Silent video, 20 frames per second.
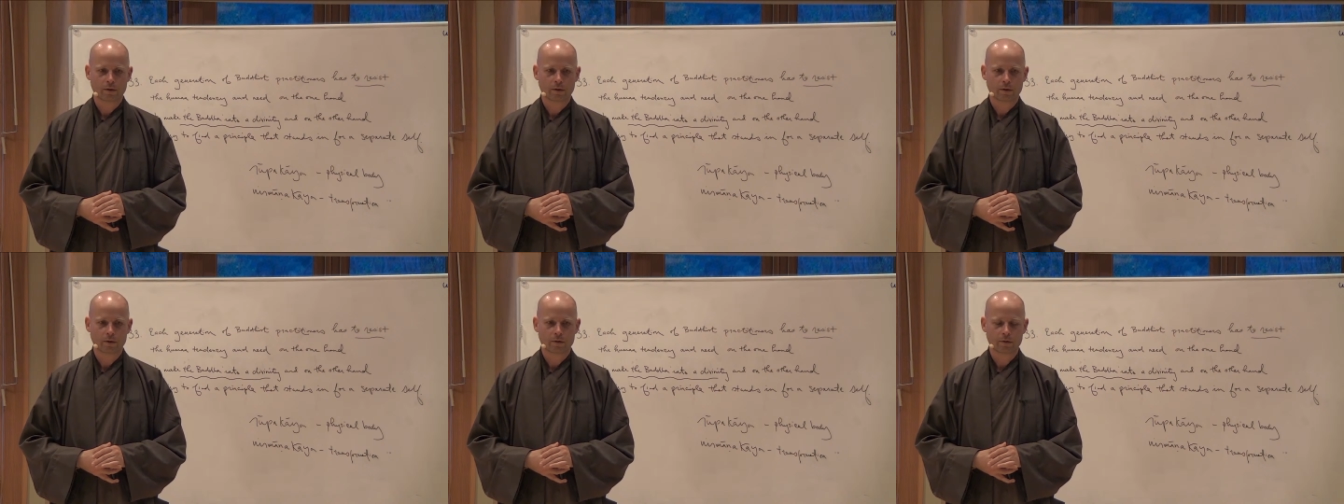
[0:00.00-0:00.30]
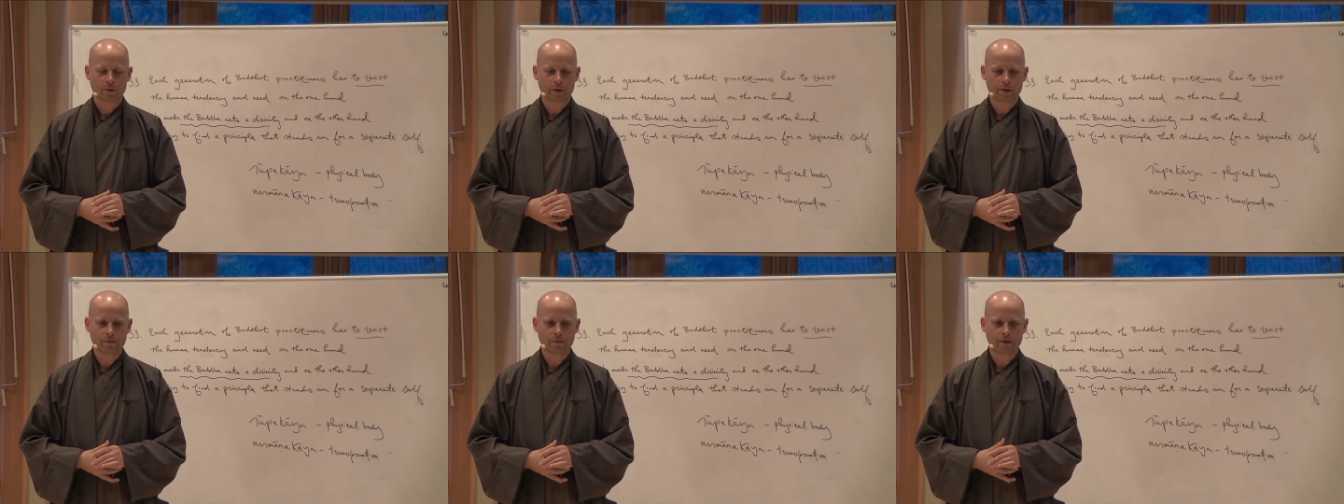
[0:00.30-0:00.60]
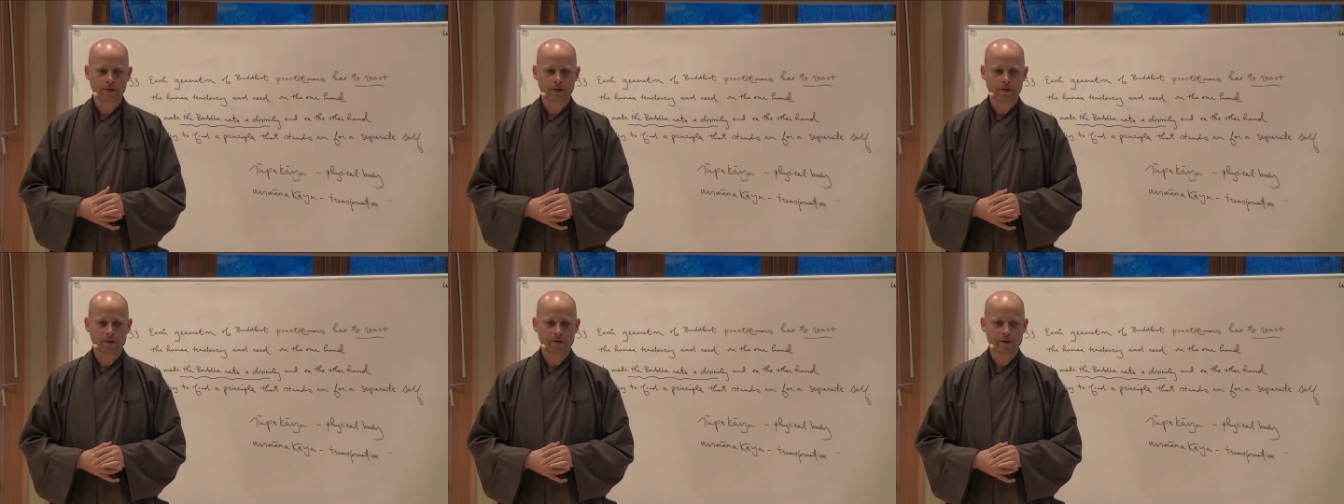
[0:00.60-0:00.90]
So even
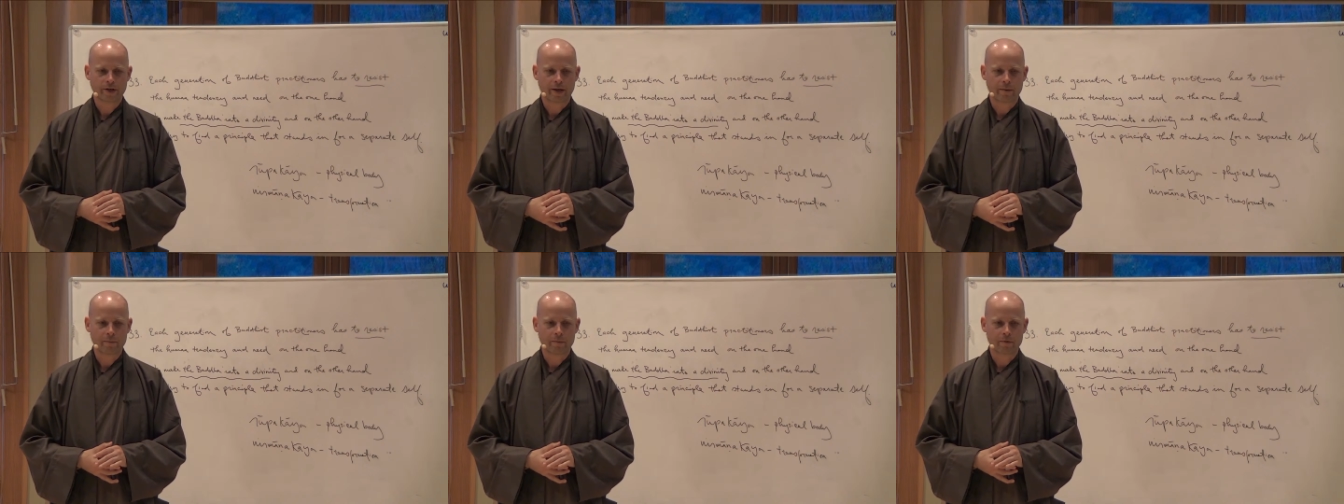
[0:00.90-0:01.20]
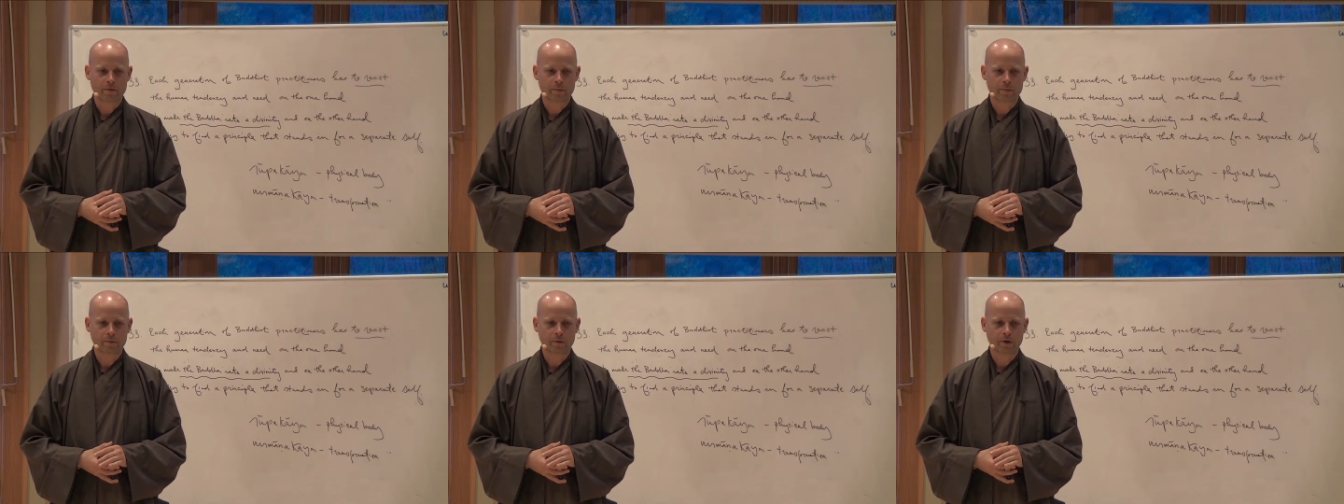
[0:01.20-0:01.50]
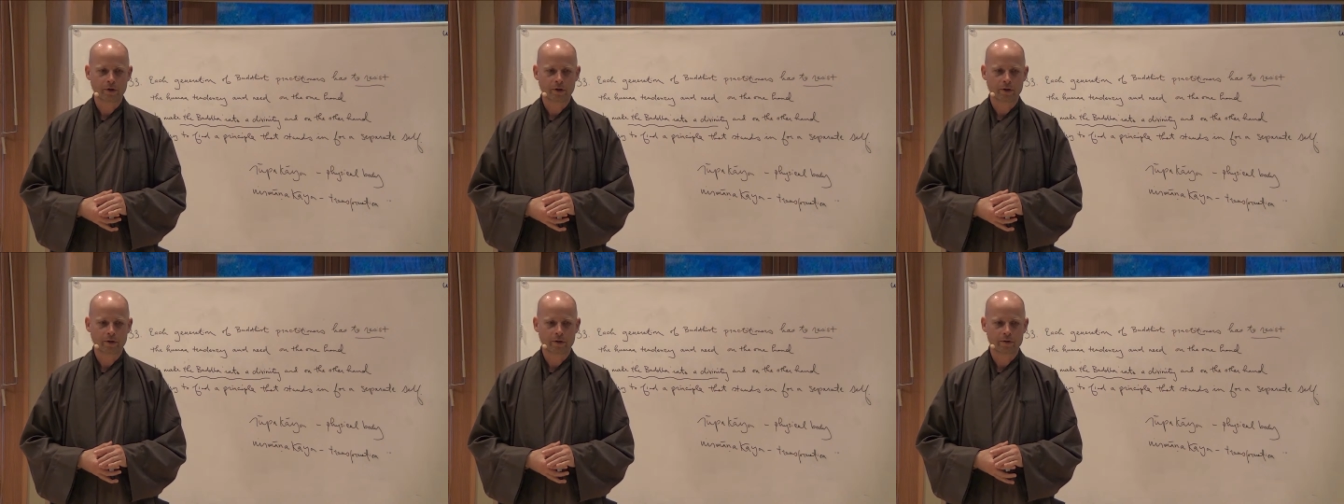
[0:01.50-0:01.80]
in the time of the
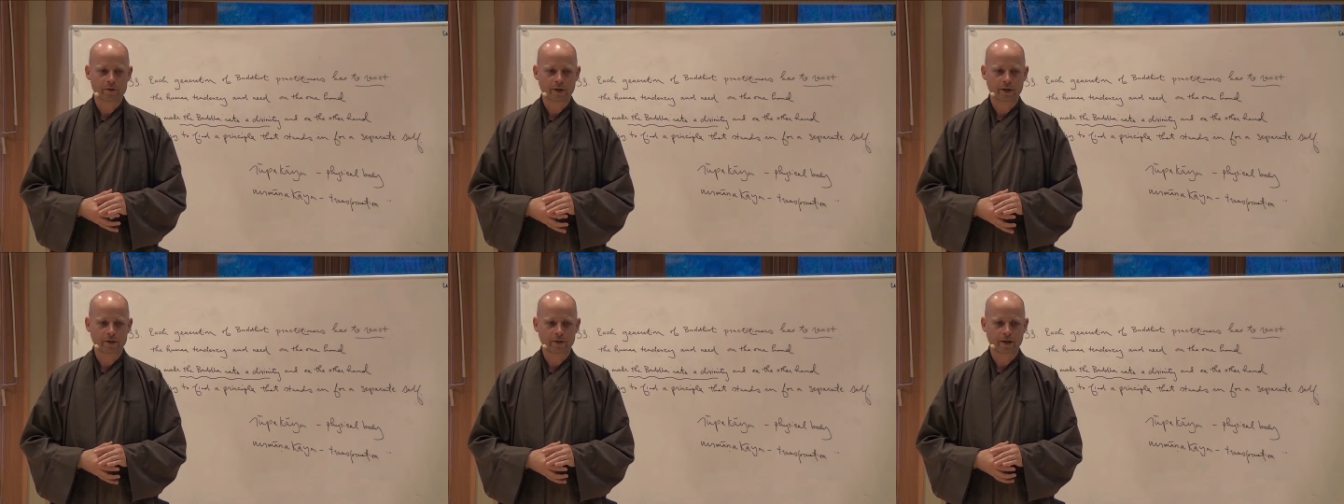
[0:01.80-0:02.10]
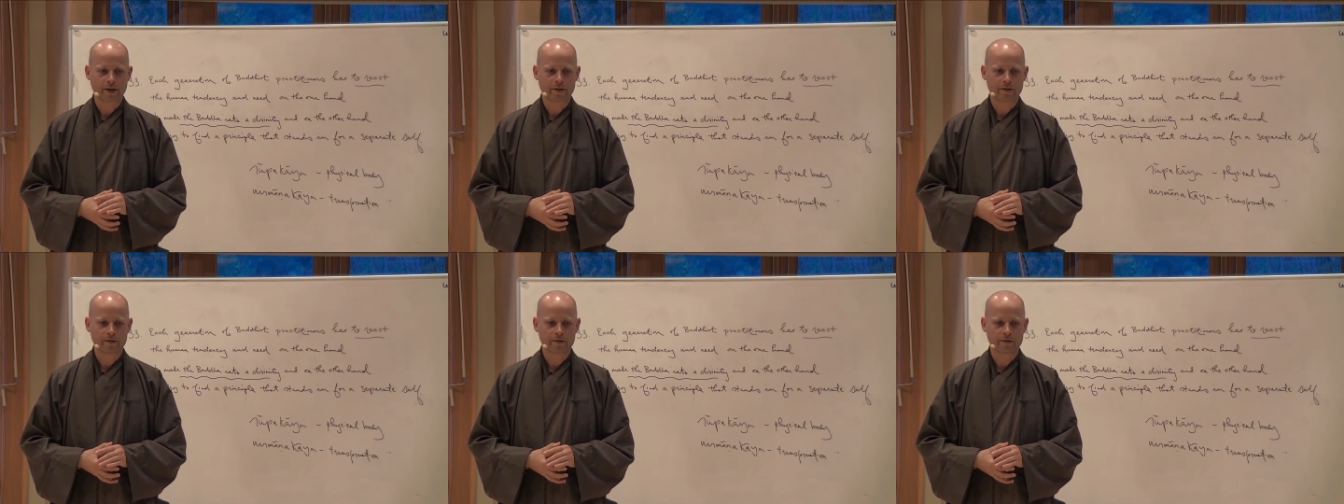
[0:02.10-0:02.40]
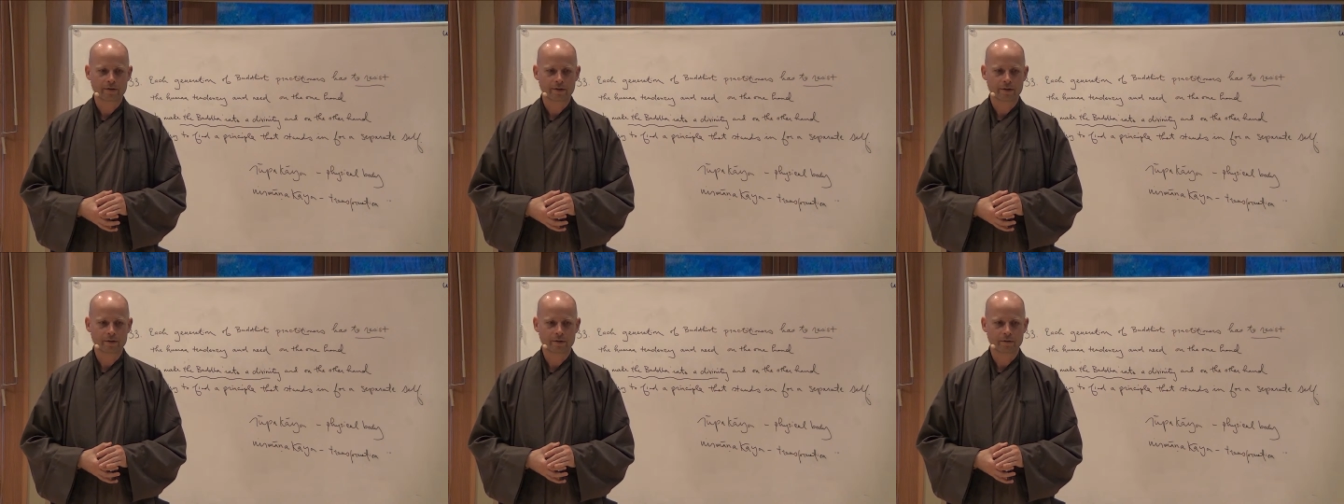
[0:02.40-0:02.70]
Buddha, there's that
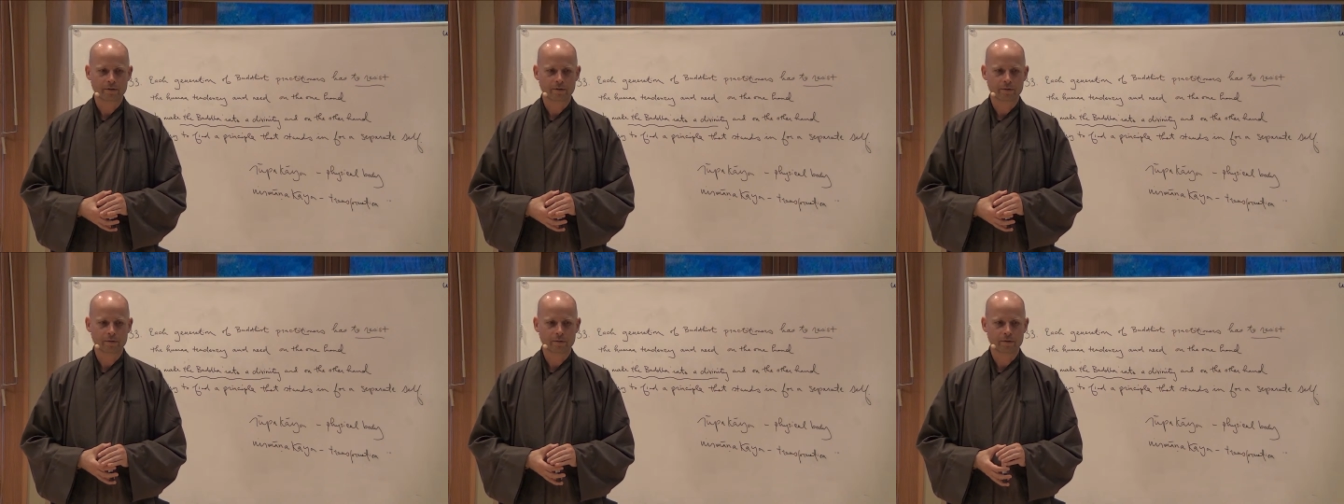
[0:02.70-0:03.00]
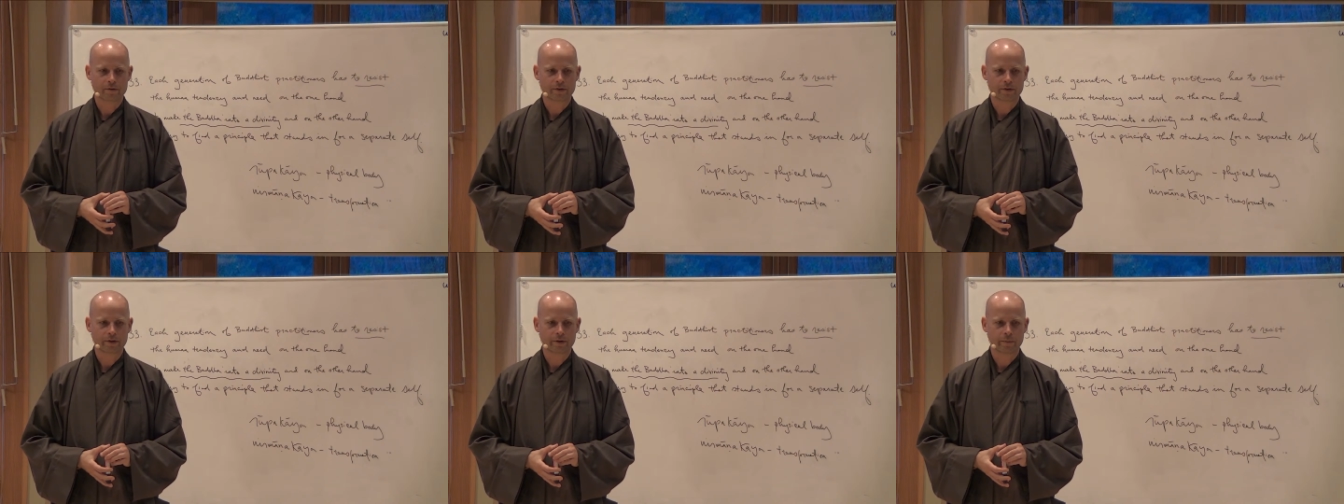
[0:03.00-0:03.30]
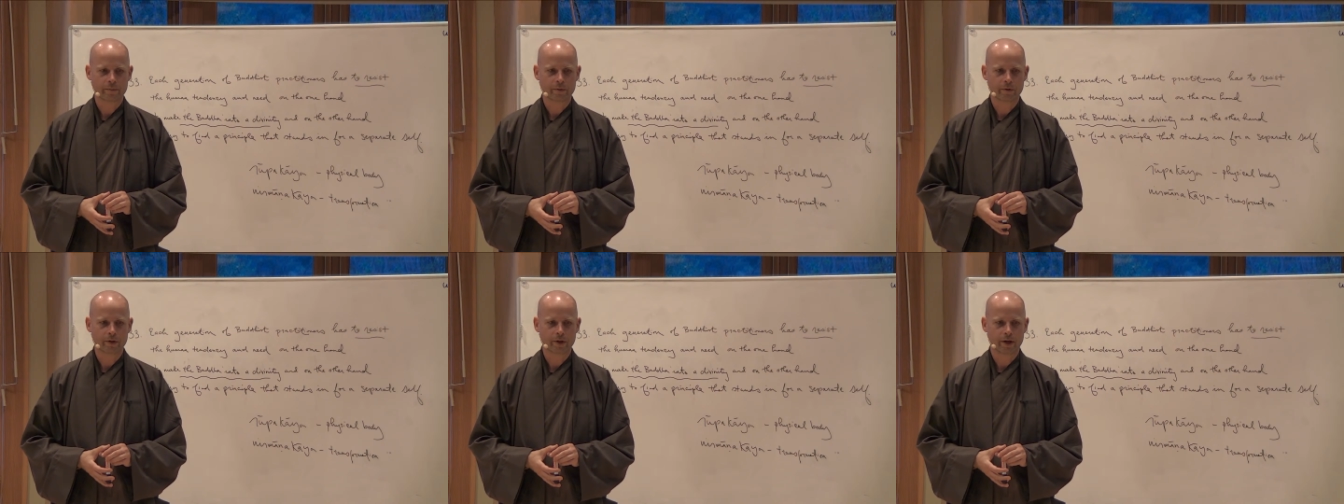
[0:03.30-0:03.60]
tendency to see the
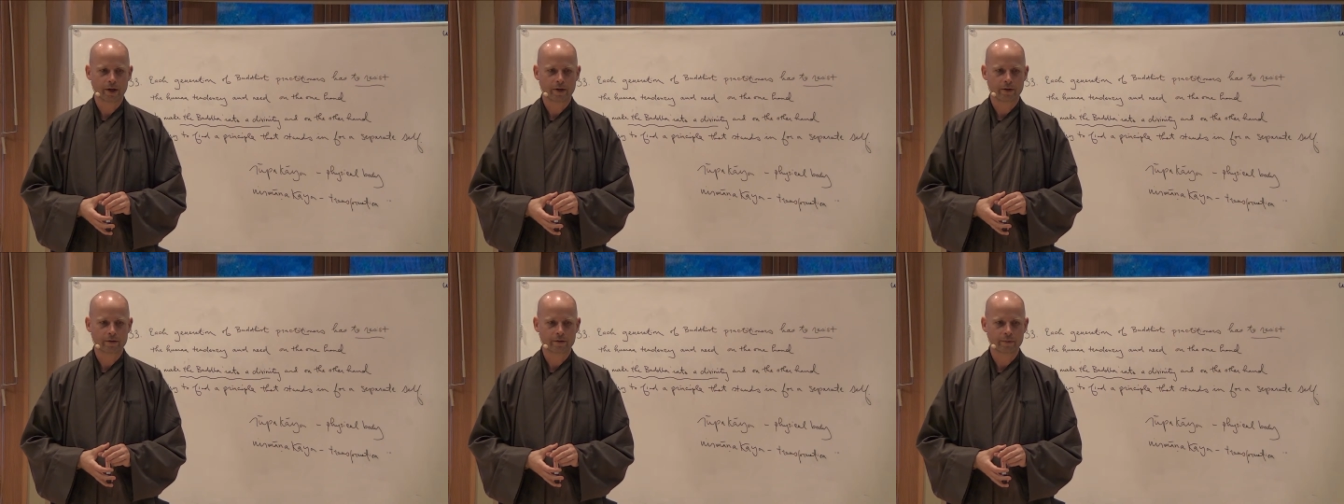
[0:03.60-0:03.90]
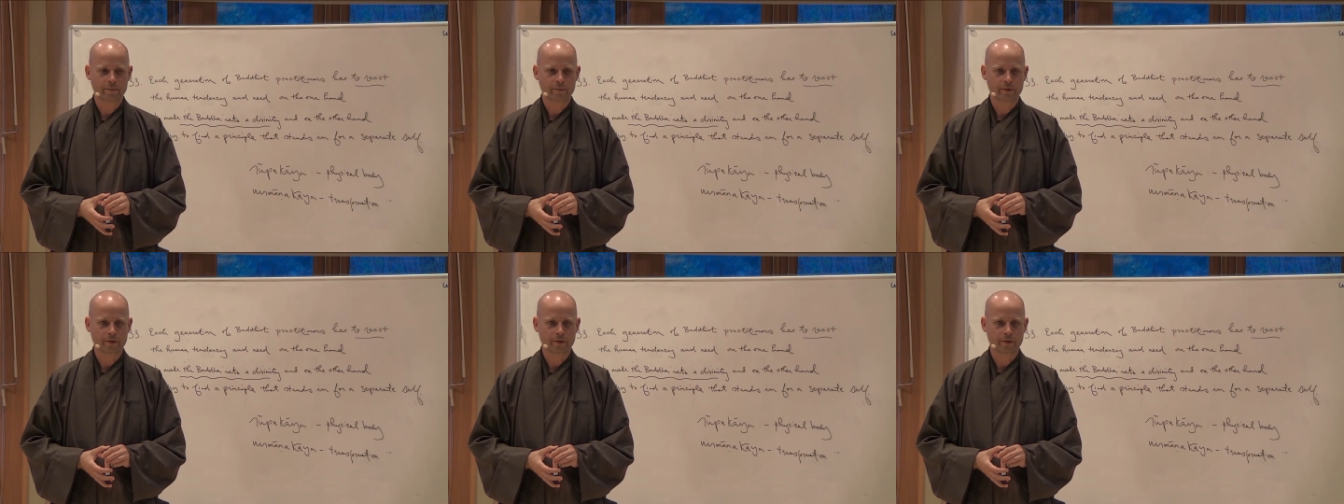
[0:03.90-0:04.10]
Buddha as